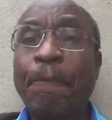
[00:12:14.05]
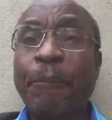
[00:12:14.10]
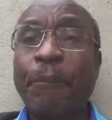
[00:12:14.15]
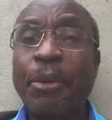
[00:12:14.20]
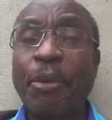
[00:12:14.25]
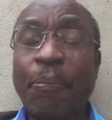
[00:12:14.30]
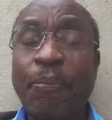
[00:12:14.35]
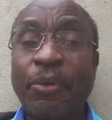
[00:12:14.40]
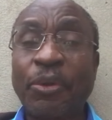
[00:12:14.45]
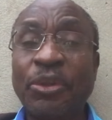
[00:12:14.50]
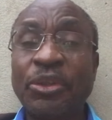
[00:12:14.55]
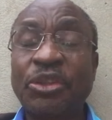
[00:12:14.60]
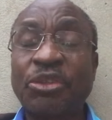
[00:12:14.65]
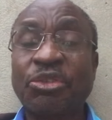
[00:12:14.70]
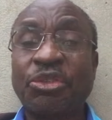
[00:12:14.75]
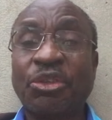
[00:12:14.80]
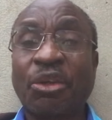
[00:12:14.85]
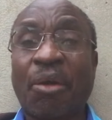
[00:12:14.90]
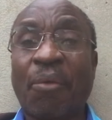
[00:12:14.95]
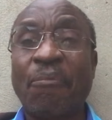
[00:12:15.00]
pupils
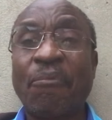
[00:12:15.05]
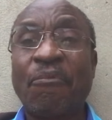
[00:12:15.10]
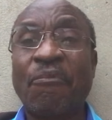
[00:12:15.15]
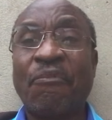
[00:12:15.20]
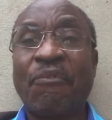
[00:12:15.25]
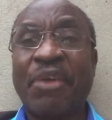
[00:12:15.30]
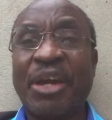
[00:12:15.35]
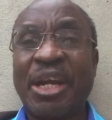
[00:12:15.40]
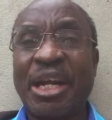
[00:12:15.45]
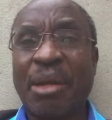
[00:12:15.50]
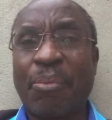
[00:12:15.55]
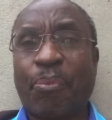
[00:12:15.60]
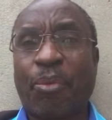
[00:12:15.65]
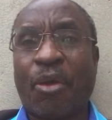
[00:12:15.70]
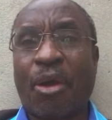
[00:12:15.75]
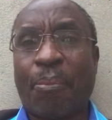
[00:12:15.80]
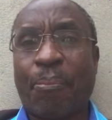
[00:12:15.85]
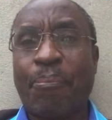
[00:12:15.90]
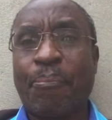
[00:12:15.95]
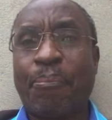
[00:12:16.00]
from very
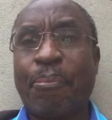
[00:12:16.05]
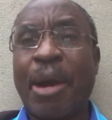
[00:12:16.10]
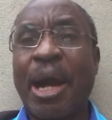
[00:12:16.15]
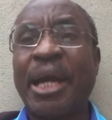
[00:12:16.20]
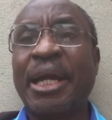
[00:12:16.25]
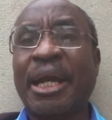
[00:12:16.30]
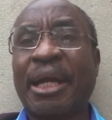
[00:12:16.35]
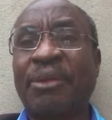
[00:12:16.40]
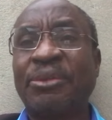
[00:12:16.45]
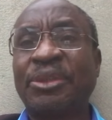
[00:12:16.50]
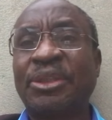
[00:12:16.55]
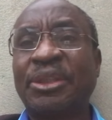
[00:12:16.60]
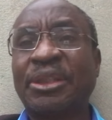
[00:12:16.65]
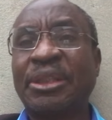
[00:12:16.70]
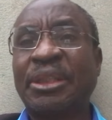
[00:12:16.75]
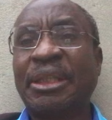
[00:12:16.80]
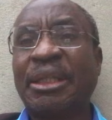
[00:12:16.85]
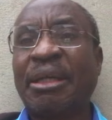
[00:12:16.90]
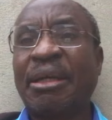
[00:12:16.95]
poor backgrounds